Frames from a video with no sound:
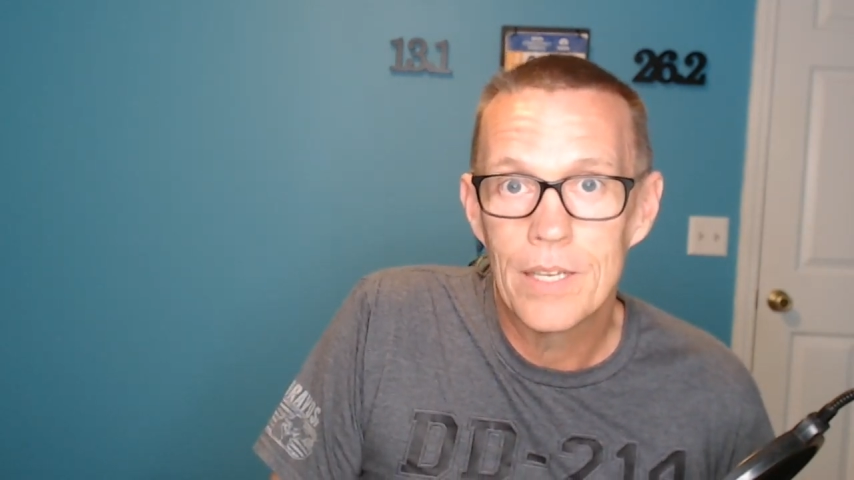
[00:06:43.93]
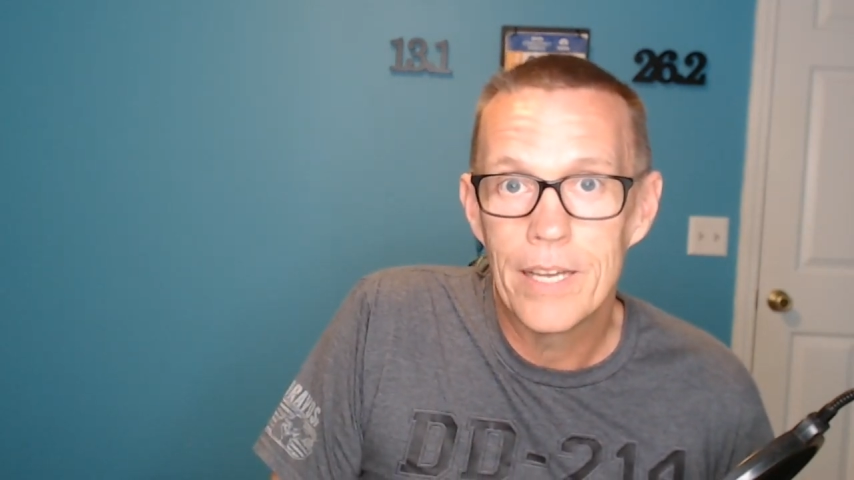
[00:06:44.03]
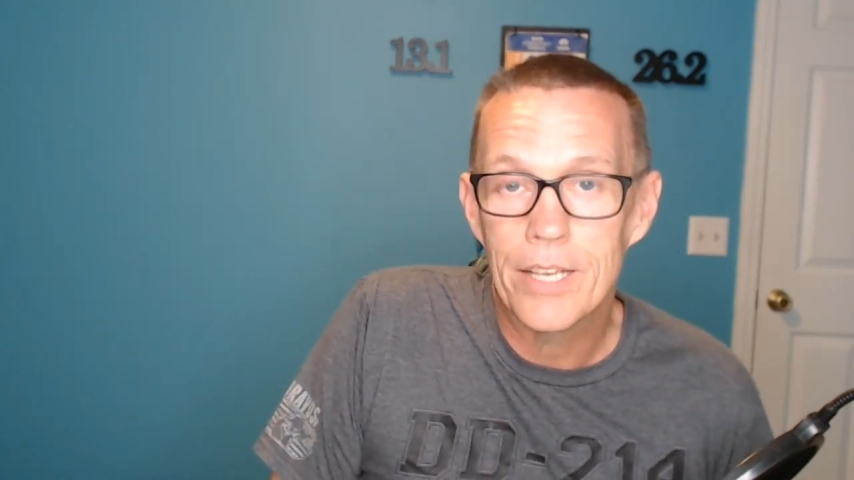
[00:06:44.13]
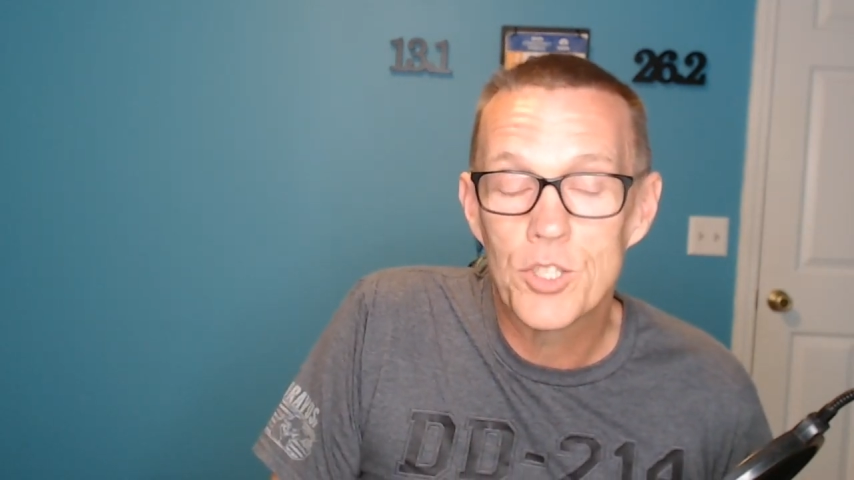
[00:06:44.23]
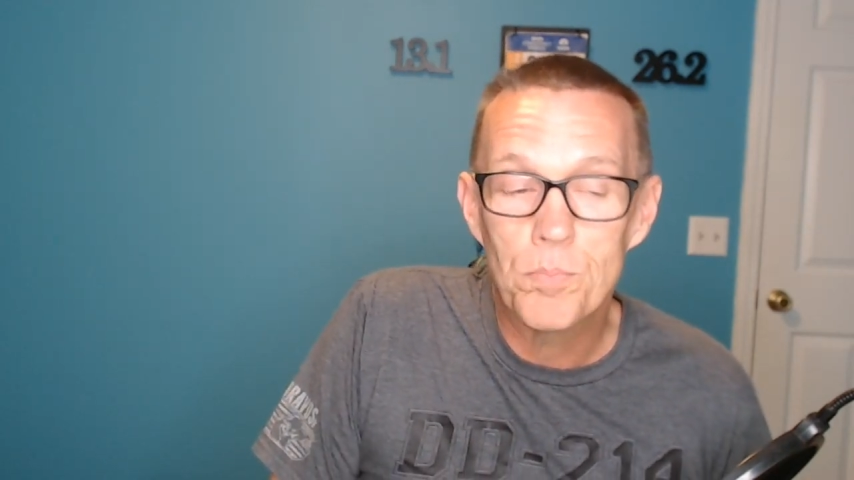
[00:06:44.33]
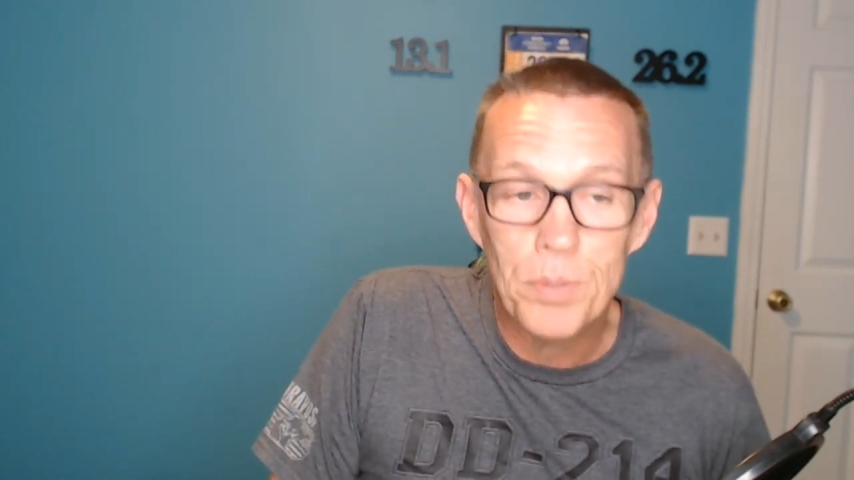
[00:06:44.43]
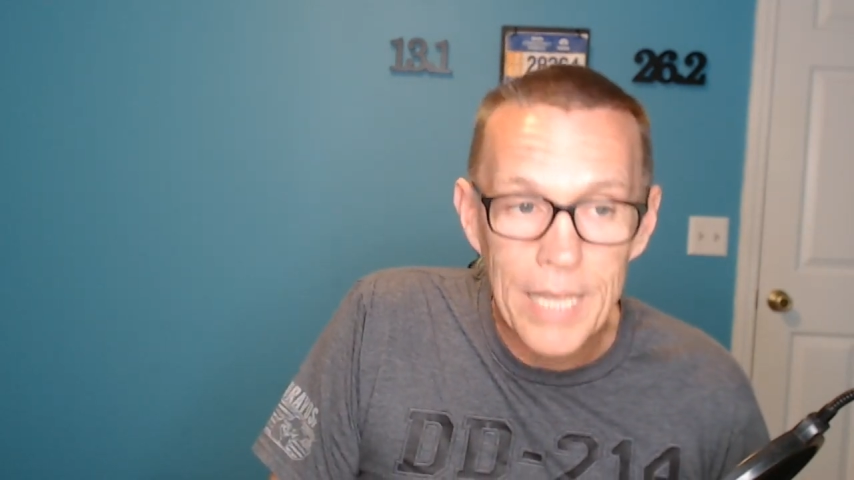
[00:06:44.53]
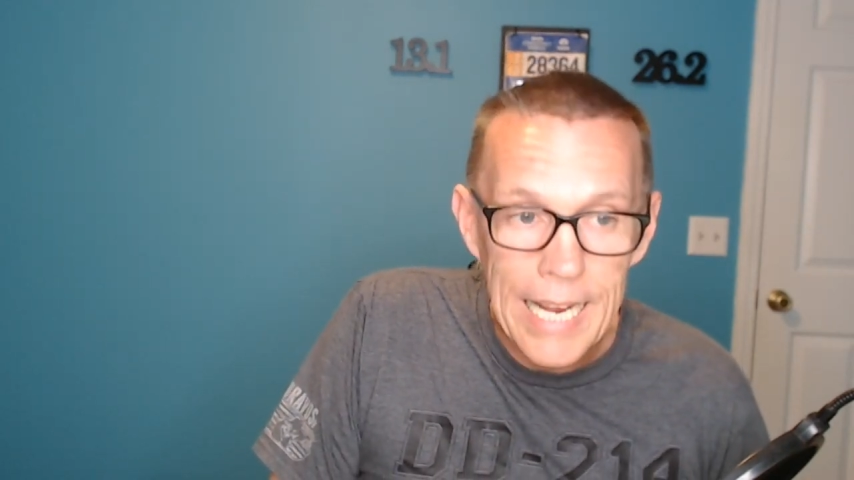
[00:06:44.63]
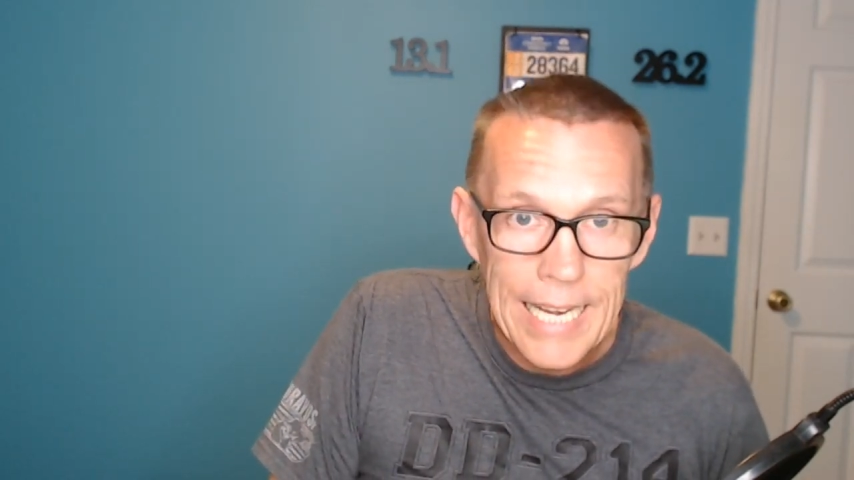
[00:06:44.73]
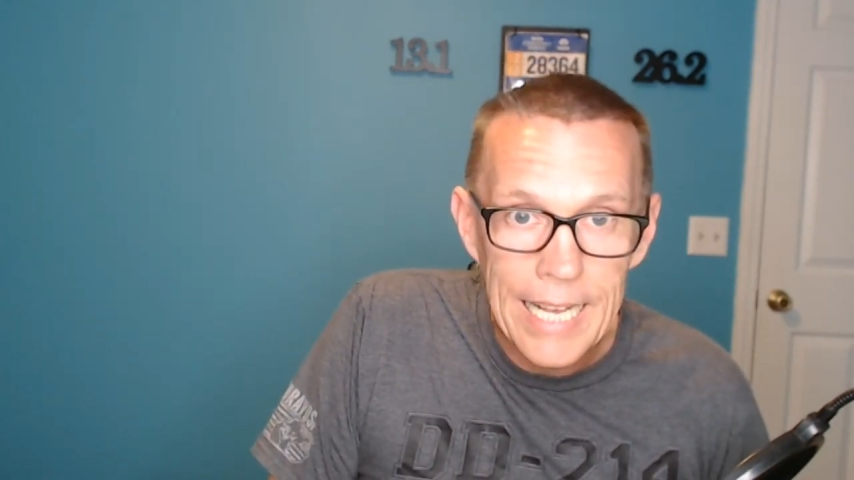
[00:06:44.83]

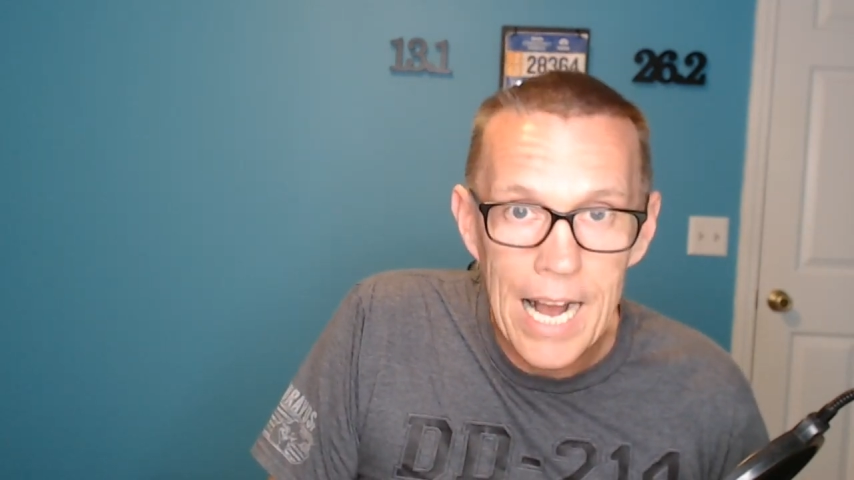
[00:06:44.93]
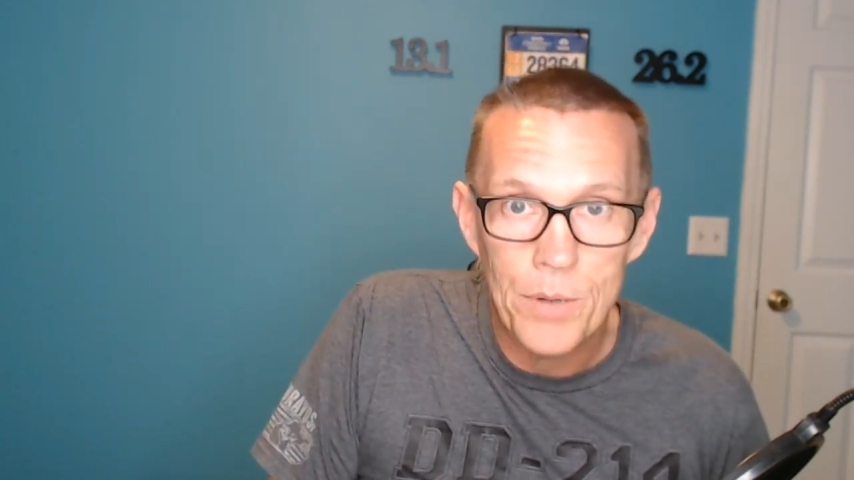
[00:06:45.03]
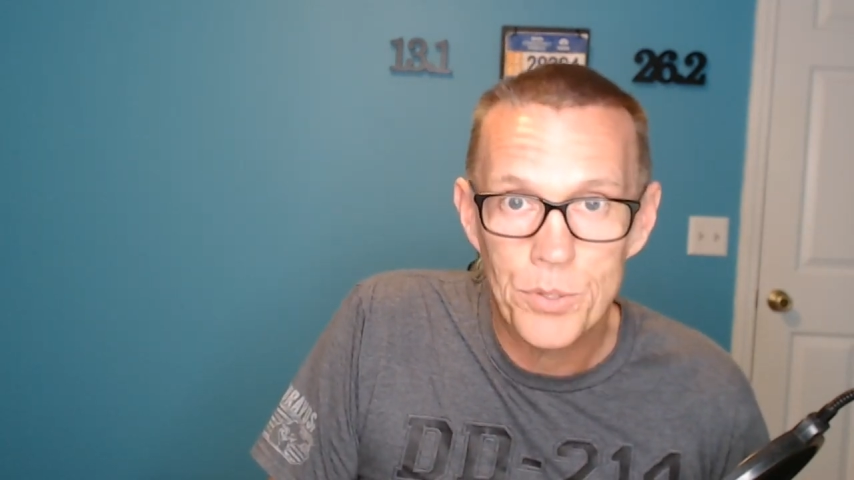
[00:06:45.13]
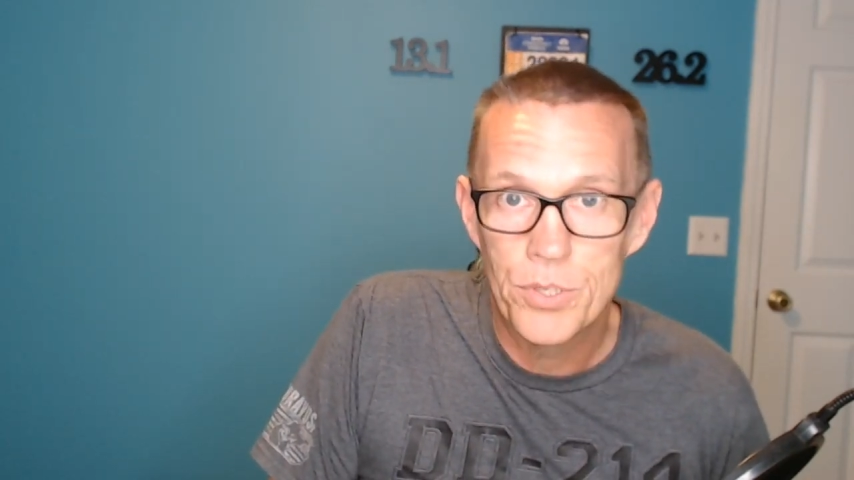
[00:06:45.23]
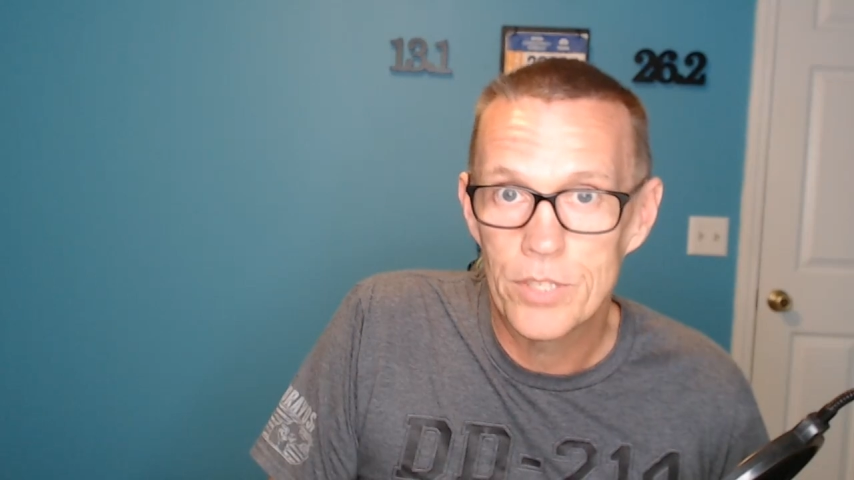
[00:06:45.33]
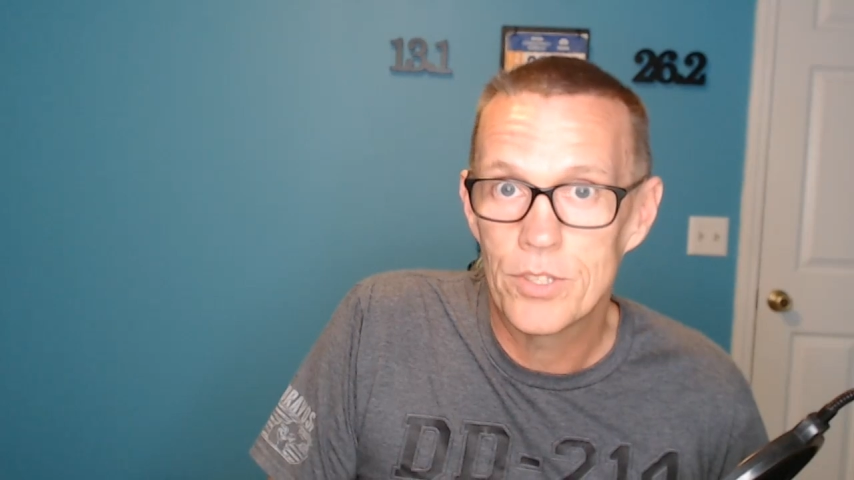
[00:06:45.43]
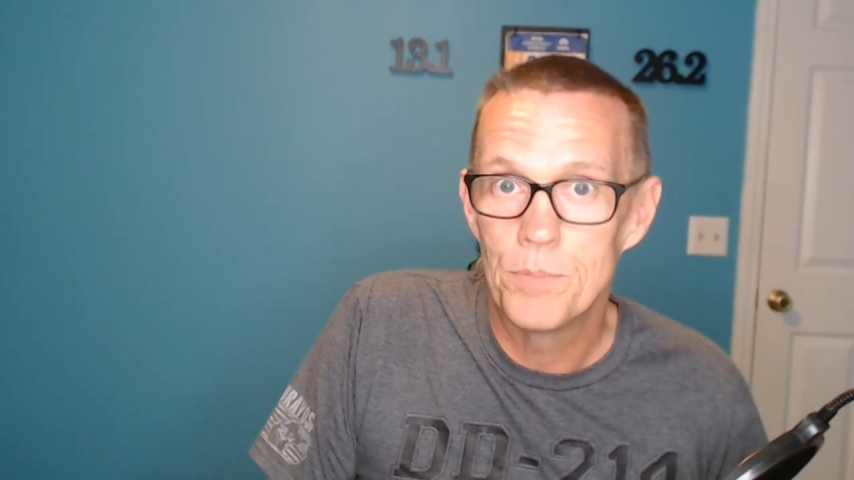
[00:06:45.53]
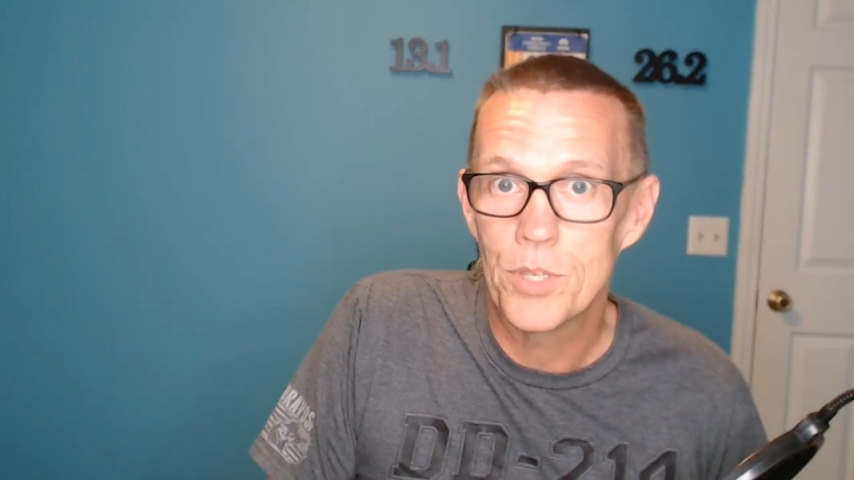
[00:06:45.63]
explaining how systems